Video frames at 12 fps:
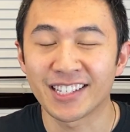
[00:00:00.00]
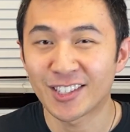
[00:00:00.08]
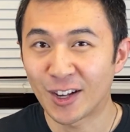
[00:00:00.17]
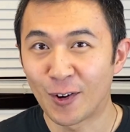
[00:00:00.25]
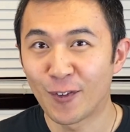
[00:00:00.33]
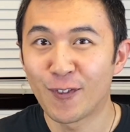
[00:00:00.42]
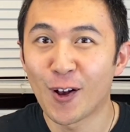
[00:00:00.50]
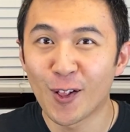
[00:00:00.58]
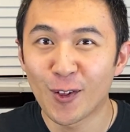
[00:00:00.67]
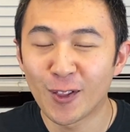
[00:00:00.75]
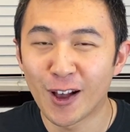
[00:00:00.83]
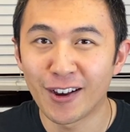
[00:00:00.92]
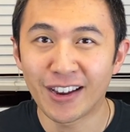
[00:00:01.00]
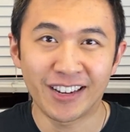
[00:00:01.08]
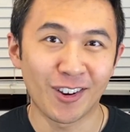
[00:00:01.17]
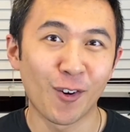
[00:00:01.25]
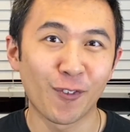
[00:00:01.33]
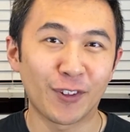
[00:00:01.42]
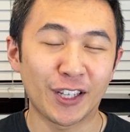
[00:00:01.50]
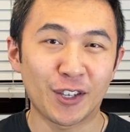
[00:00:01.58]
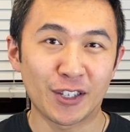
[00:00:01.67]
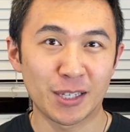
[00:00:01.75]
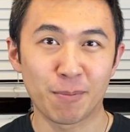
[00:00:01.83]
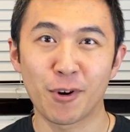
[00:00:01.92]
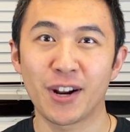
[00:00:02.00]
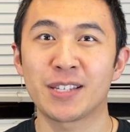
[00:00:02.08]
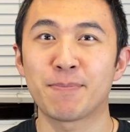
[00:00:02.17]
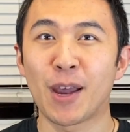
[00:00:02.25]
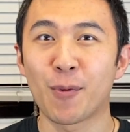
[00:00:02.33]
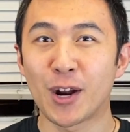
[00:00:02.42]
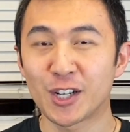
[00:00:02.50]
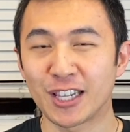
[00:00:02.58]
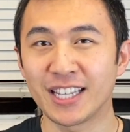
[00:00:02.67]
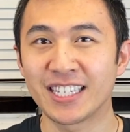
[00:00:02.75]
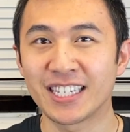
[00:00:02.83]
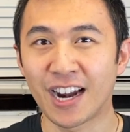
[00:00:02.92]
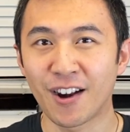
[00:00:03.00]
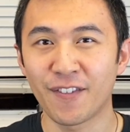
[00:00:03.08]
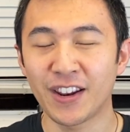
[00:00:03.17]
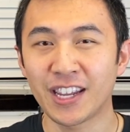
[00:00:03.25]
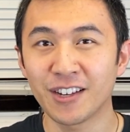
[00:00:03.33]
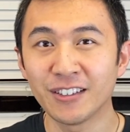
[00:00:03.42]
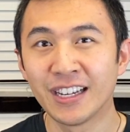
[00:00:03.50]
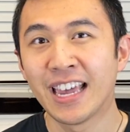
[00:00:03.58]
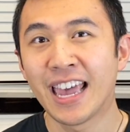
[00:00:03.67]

So follow along and hopefully you can support us by watching this entire video.